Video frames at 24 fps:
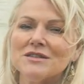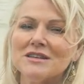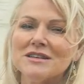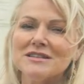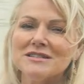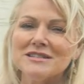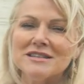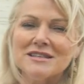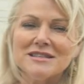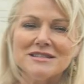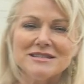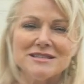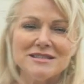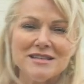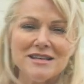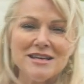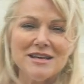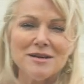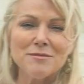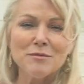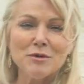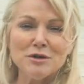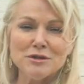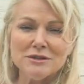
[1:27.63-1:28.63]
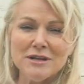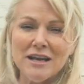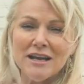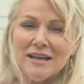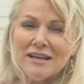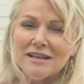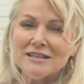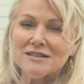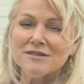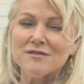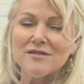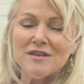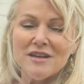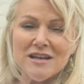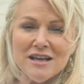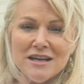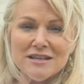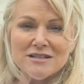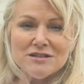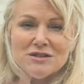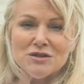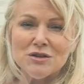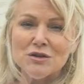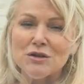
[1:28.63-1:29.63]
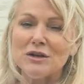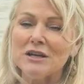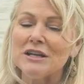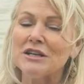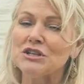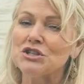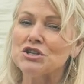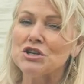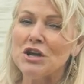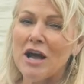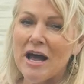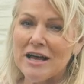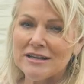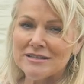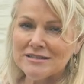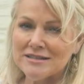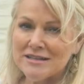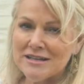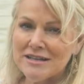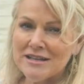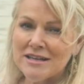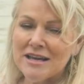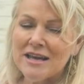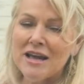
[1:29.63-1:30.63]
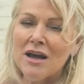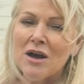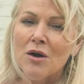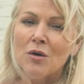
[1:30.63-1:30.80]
this is the Mercedes VS30 chassis